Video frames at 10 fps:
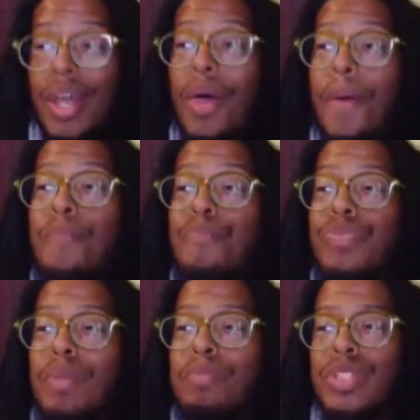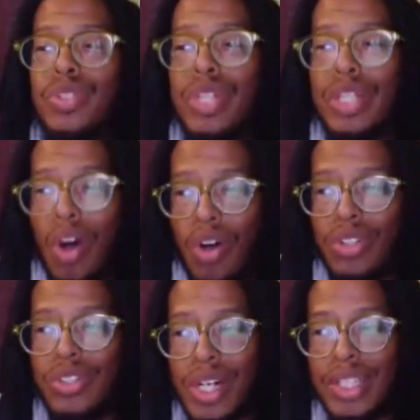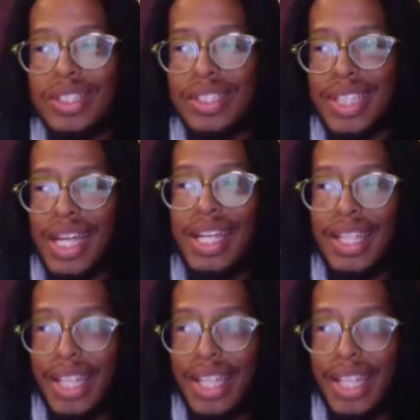But you can also understand that